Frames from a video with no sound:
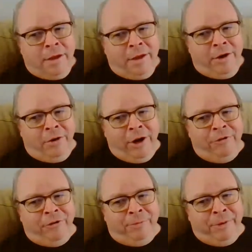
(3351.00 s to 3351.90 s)
Your
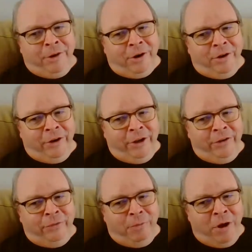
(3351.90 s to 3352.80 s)
angel pair are currently
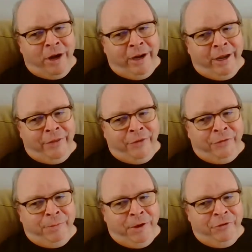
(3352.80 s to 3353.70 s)
spawning on the
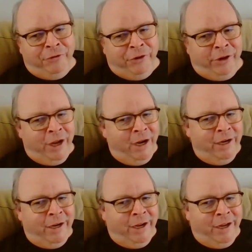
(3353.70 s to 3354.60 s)
Sponge airline.
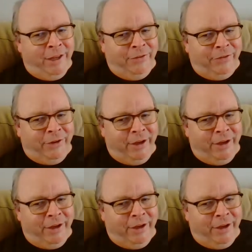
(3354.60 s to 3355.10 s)
Yeah, it's